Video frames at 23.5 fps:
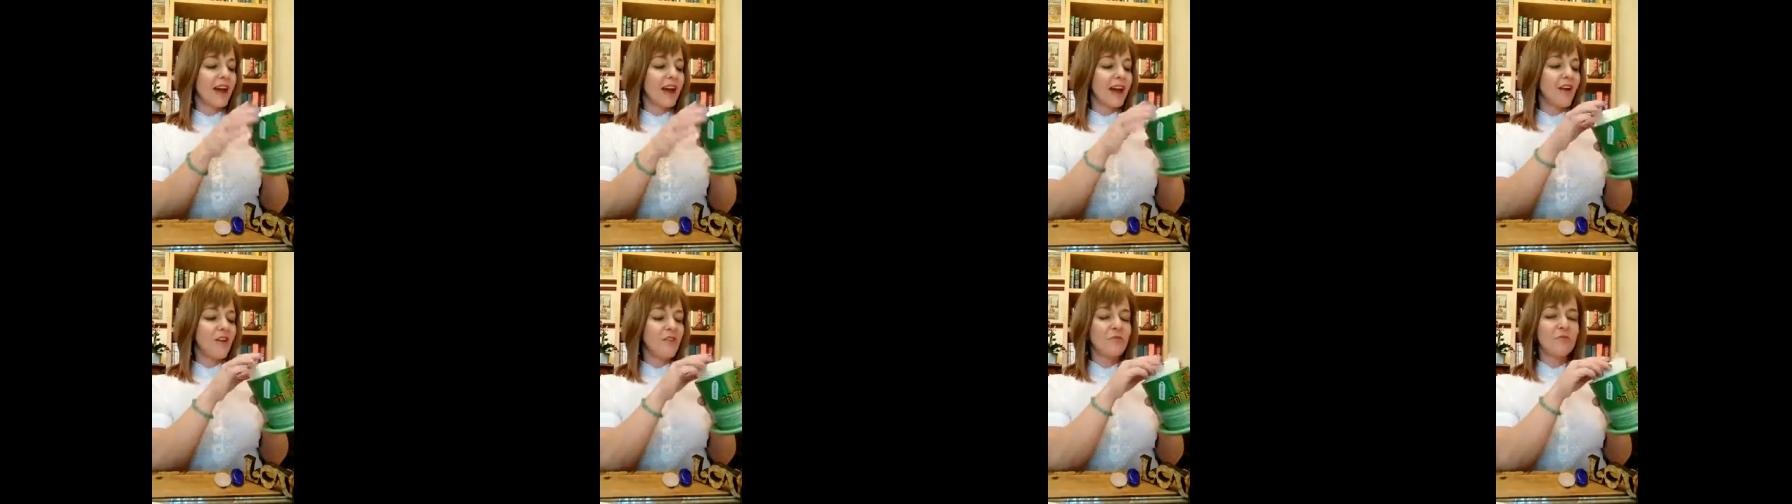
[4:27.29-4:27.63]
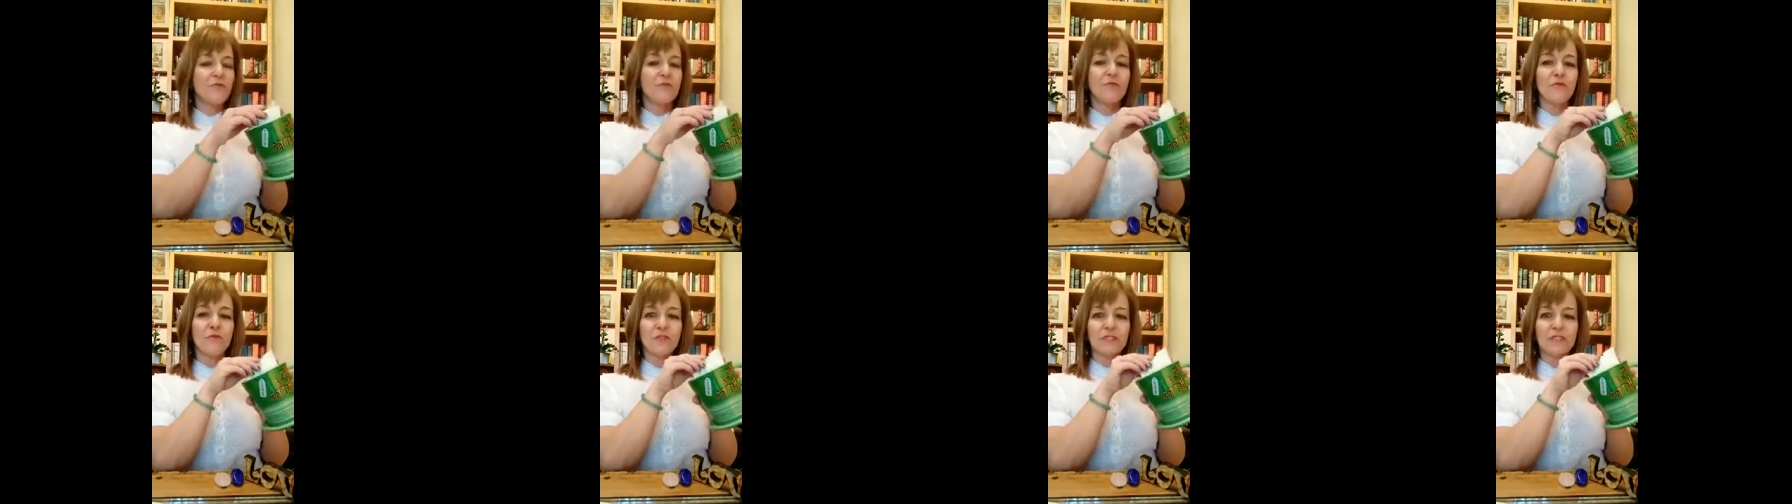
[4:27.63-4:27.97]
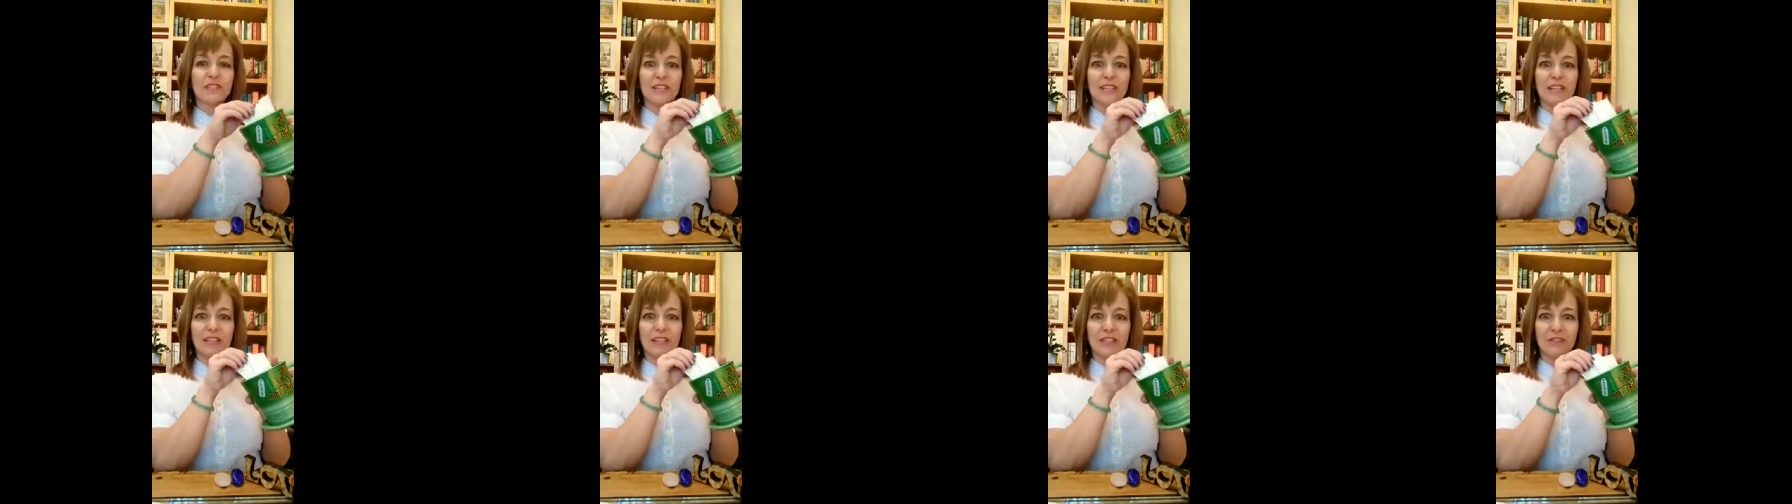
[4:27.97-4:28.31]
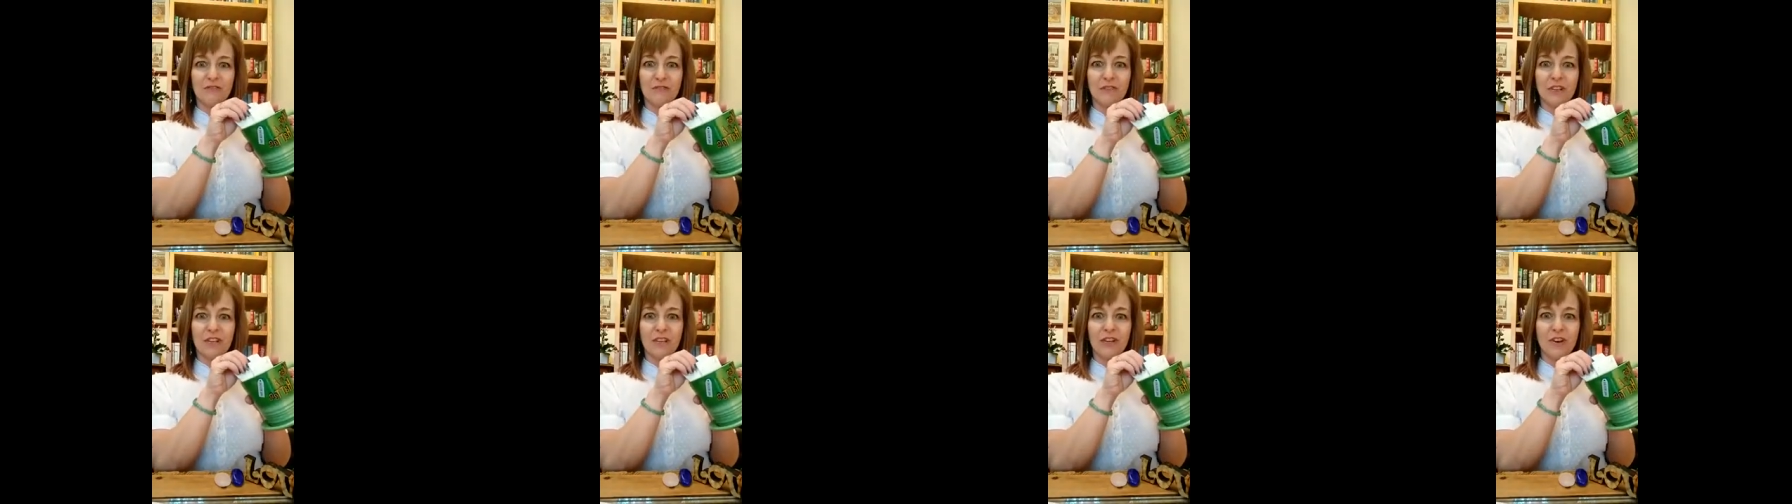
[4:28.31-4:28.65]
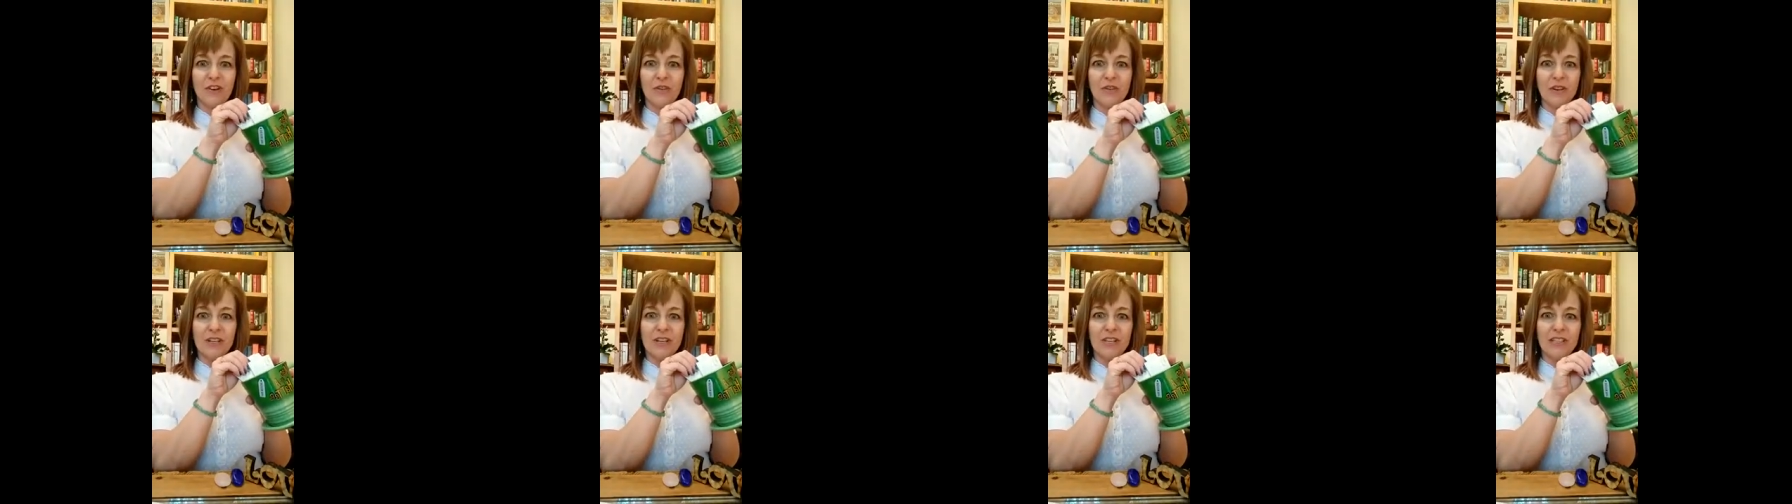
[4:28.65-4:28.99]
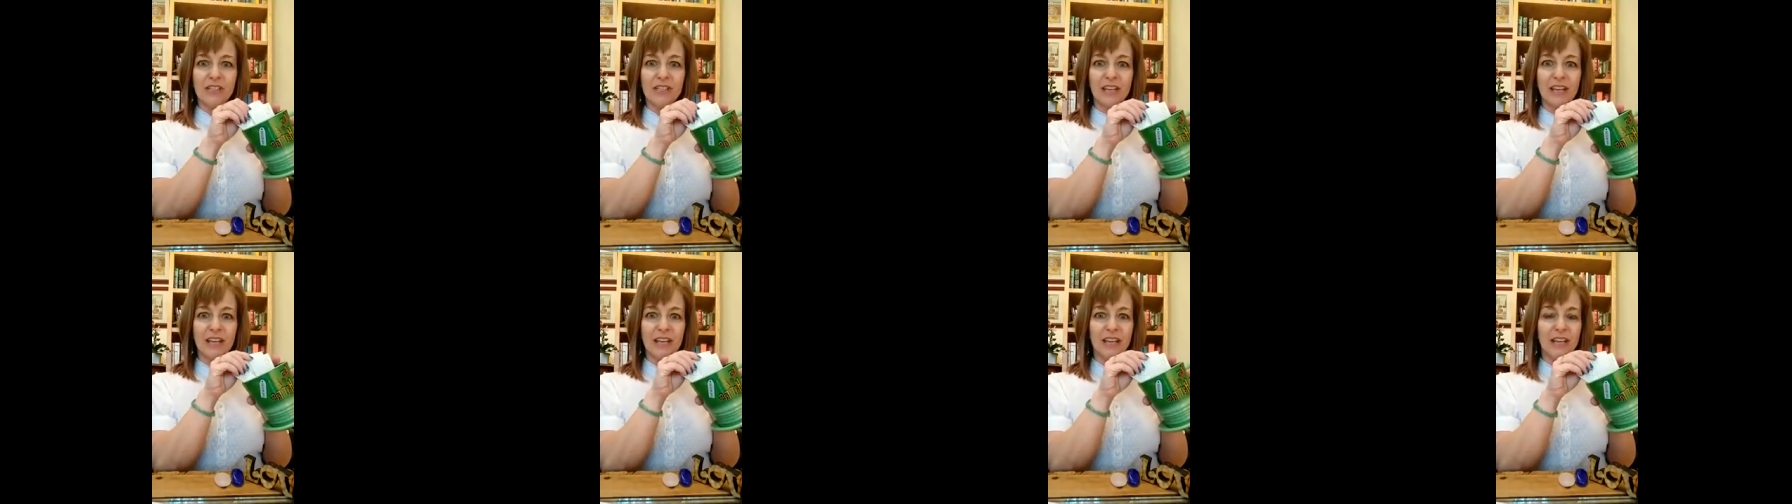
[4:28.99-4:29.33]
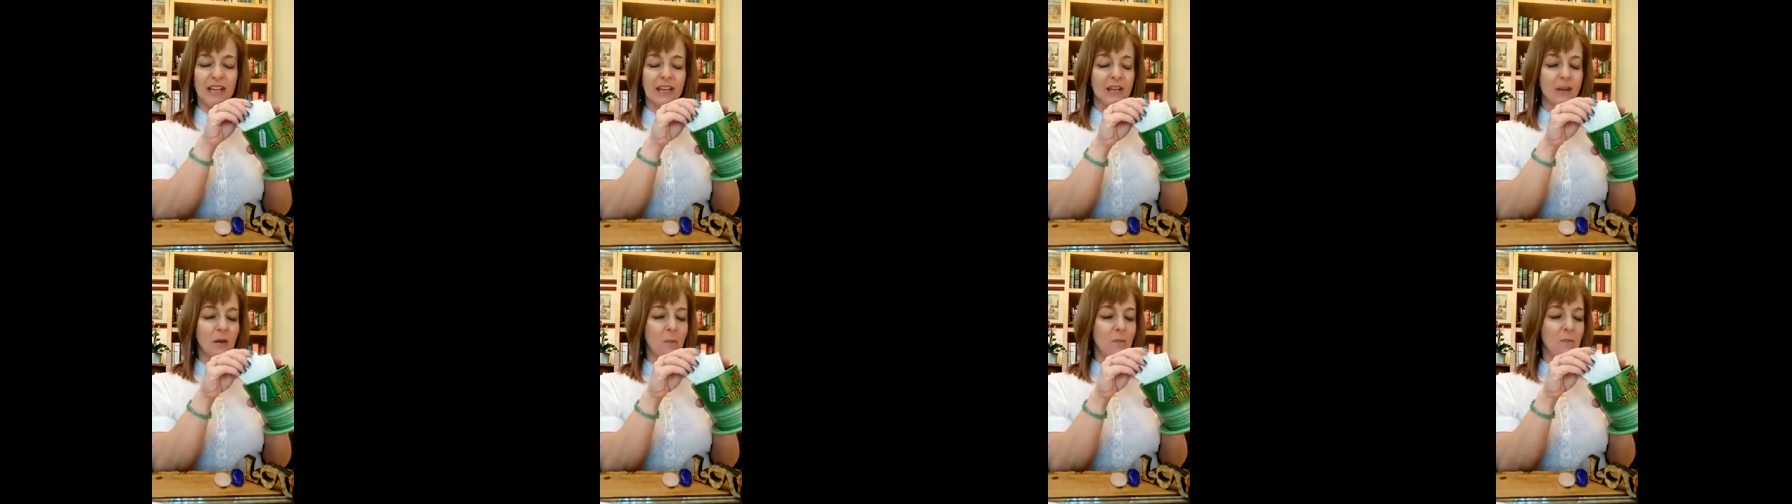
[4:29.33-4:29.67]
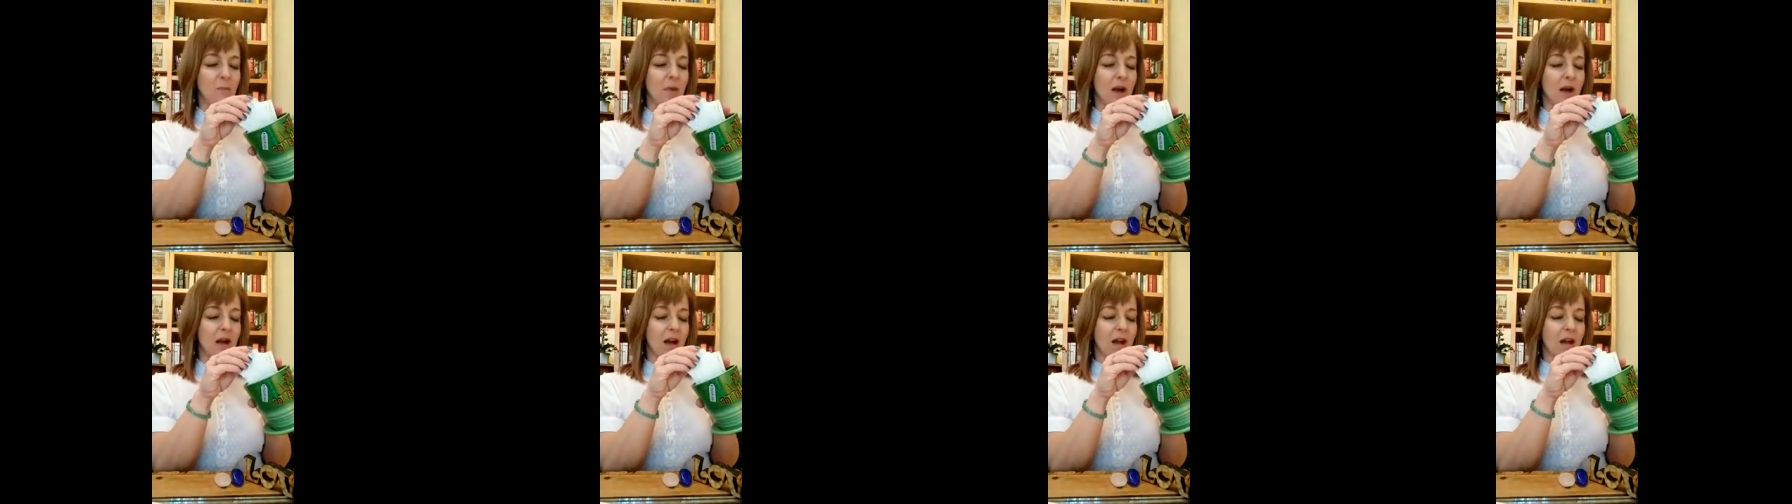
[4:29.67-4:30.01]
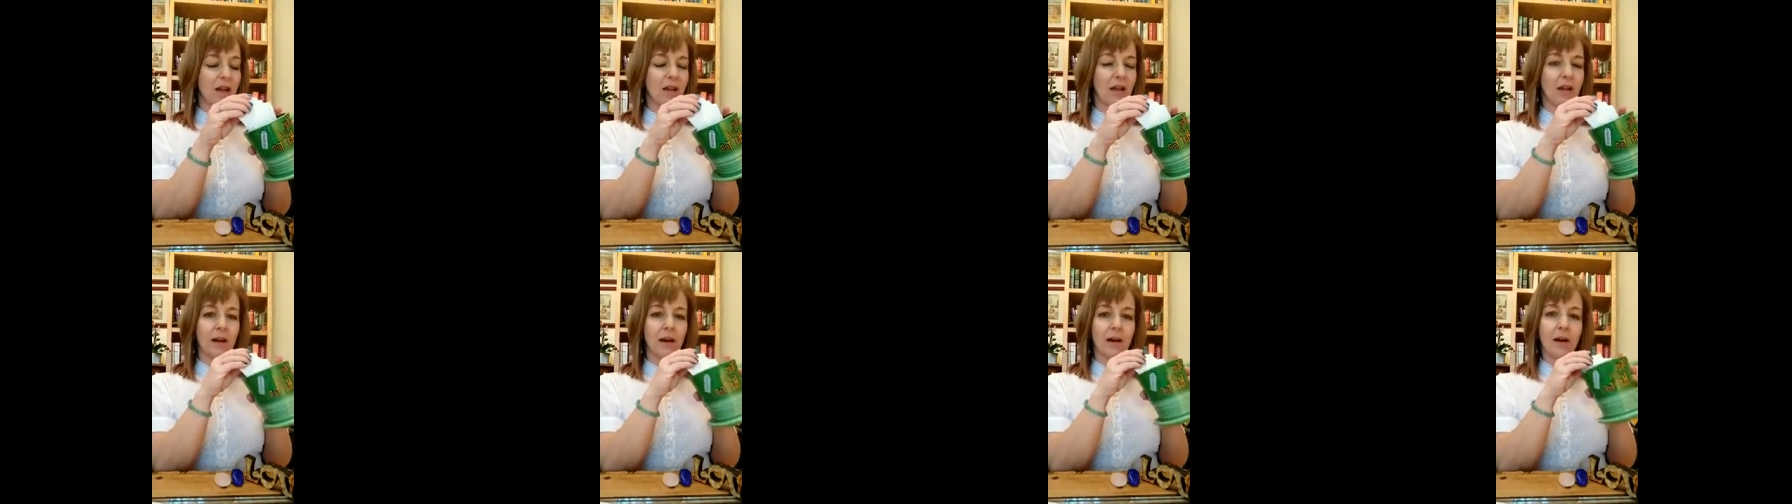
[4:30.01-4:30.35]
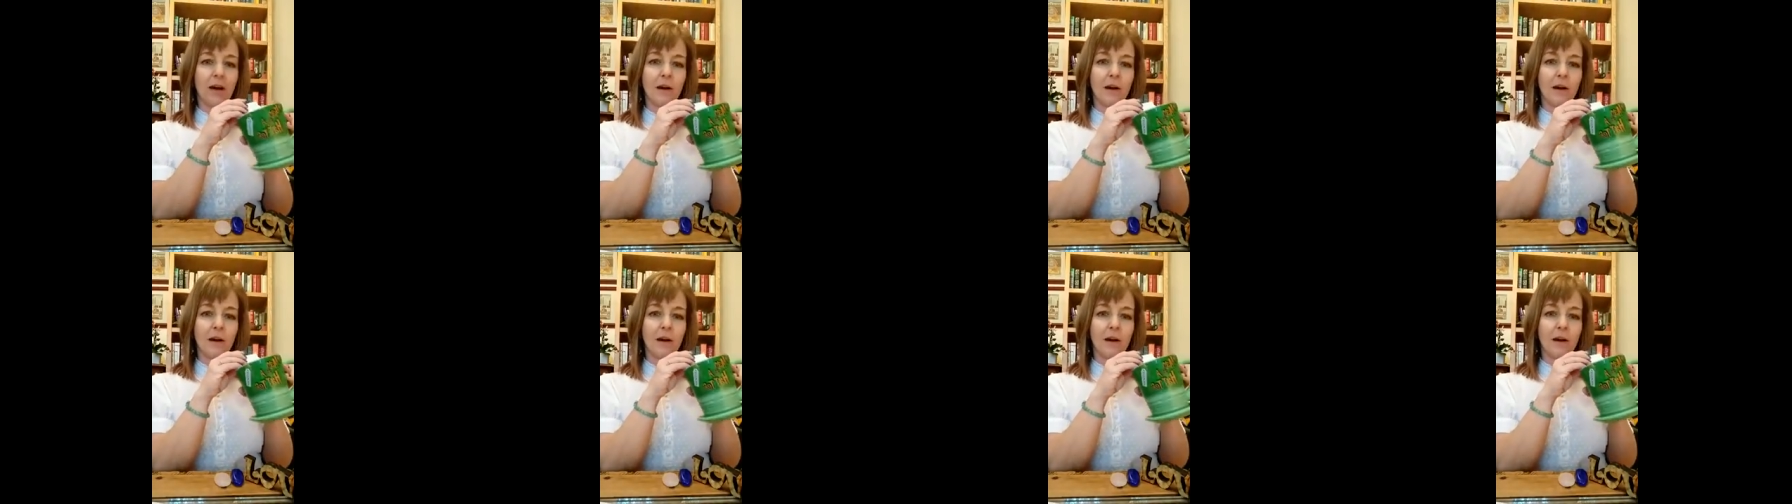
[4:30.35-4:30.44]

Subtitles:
out before today's video is in my